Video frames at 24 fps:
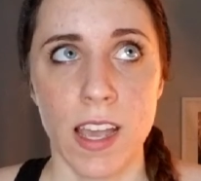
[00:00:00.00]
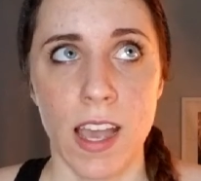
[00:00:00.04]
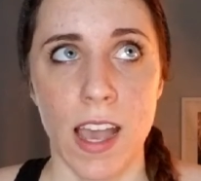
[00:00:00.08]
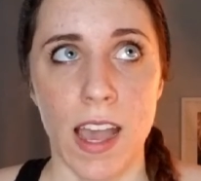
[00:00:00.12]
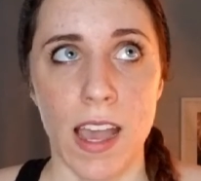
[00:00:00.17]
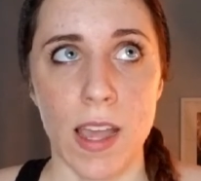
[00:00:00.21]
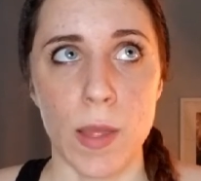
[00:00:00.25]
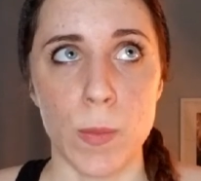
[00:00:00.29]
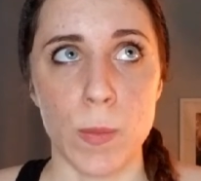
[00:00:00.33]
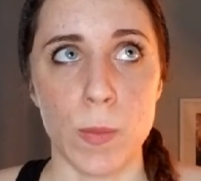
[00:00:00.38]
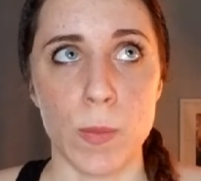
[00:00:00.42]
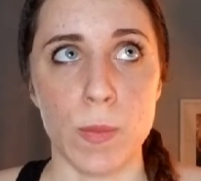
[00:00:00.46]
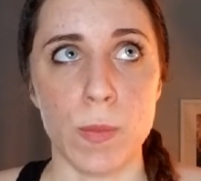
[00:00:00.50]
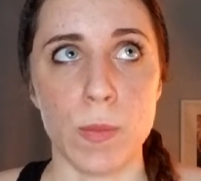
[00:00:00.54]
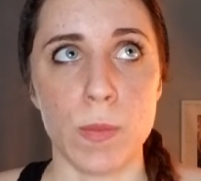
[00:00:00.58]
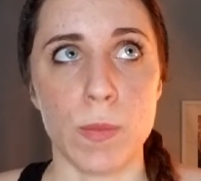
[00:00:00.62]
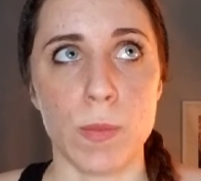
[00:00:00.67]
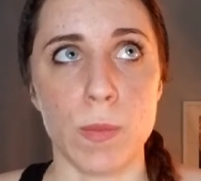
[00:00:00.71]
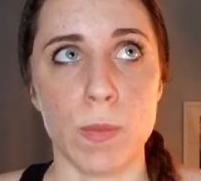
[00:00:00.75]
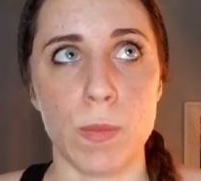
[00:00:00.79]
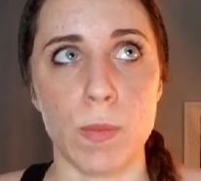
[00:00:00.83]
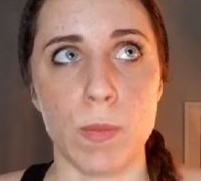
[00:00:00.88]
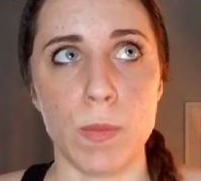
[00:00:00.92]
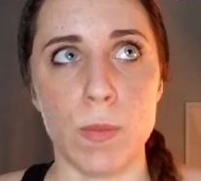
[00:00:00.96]
I'm
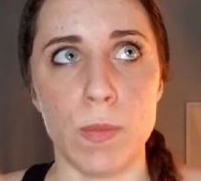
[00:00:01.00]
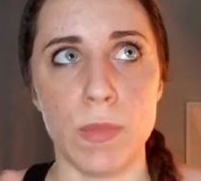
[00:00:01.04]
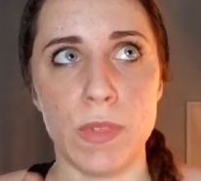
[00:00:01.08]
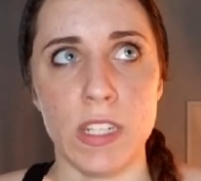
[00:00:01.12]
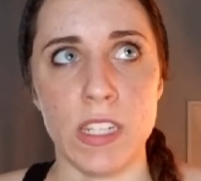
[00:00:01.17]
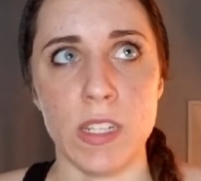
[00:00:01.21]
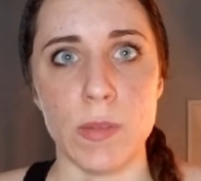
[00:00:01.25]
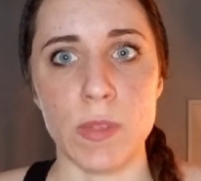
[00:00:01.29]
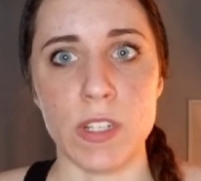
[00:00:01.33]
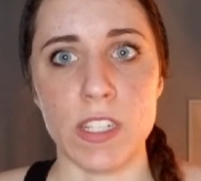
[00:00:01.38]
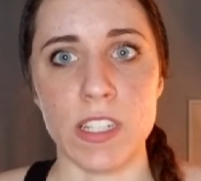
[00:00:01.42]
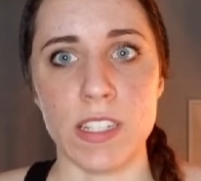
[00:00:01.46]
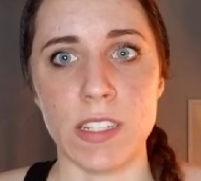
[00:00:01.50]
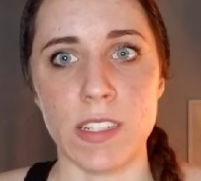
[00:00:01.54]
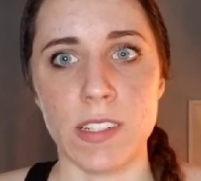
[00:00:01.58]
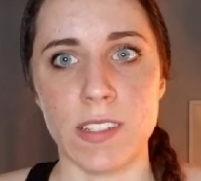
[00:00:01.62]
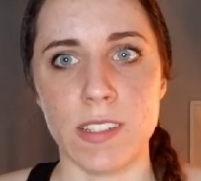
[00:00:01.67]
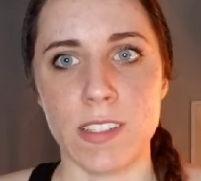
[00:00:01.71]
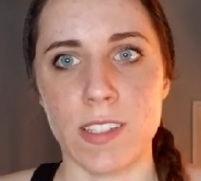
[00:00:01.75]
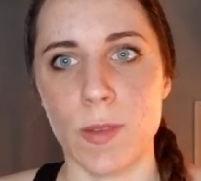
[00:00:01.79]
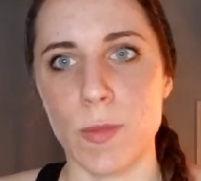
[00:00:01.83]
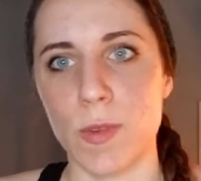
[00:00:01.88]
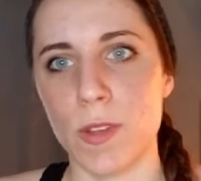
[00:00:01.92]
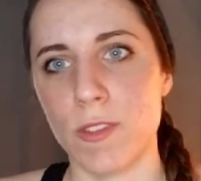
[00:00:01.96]
limited in
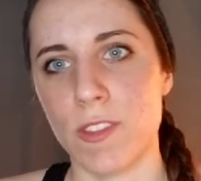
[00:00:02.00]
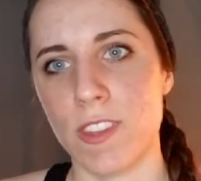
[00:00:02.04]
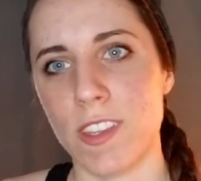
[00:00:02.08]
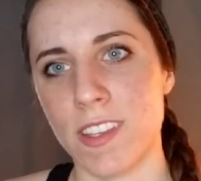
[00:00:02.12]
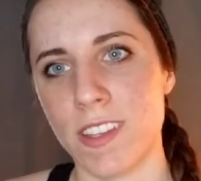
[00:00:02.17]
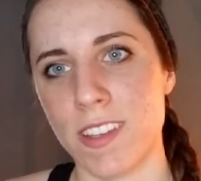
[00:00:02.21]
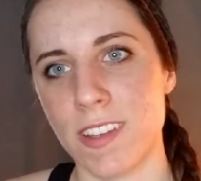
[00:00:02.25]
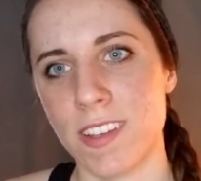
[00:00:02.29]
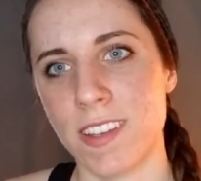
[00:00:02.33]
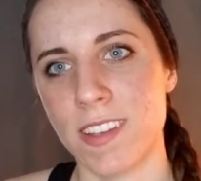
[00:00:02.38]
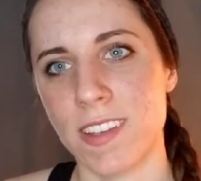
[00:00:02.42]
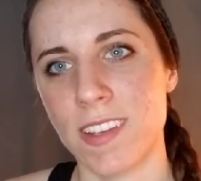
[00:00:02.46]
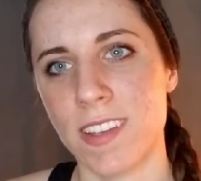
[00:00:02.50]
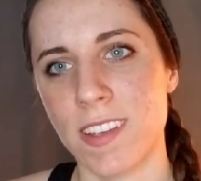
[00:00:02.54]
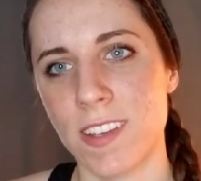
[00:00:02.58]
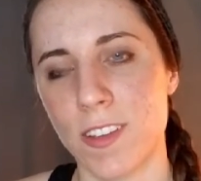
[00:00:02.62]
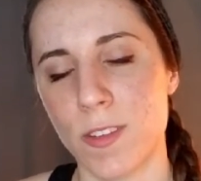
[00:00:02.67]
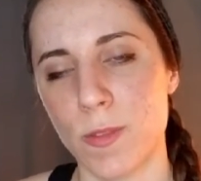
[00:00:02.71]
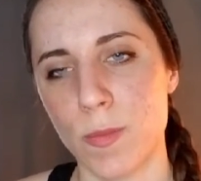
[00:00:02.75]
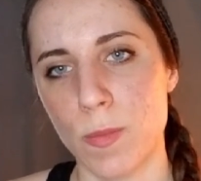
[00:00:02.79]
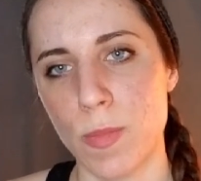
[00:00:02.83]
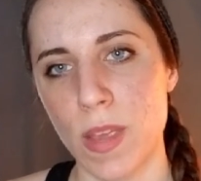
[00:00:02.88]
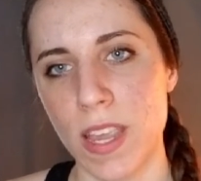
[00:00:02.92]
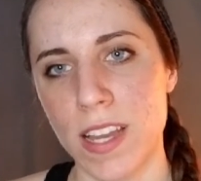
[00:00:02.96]
some of the
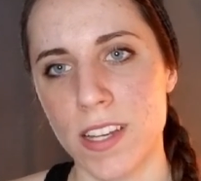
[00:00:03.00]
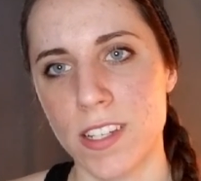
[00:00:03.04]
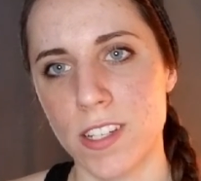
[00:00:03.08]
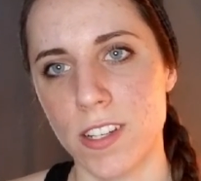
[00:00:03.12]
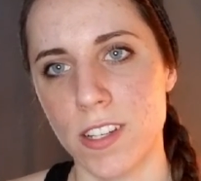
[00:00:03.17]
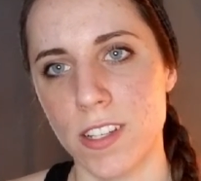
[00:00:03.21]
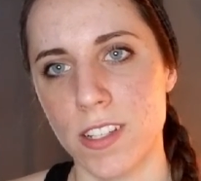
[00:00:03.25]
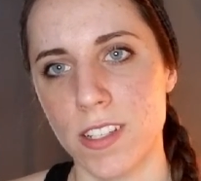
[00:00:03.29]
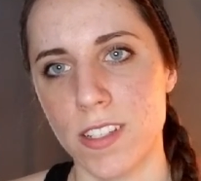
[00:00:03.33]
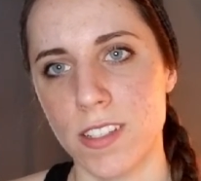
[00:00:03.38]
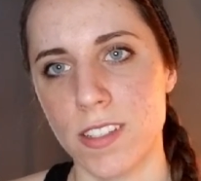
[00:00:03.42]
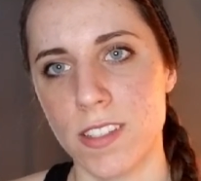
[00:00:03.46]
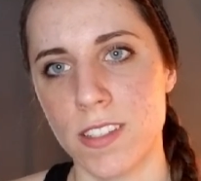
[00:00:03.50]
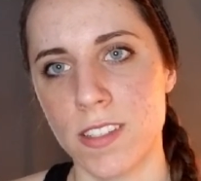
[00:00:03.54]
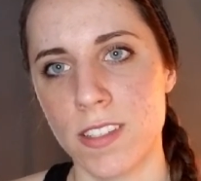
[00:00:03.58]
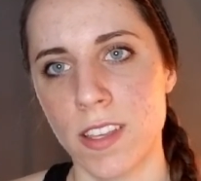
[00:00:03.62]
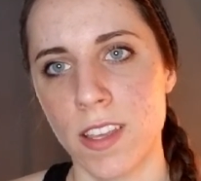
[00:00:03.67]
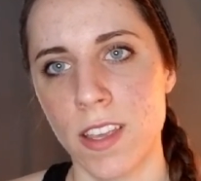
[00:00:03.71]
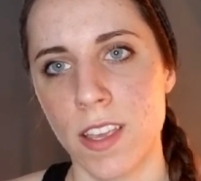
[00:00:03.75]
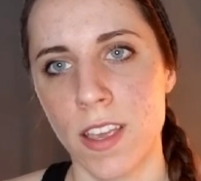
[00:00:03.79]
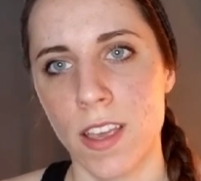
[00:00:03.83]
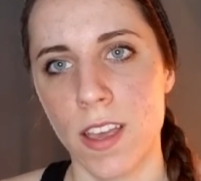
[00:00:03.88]
baked goods.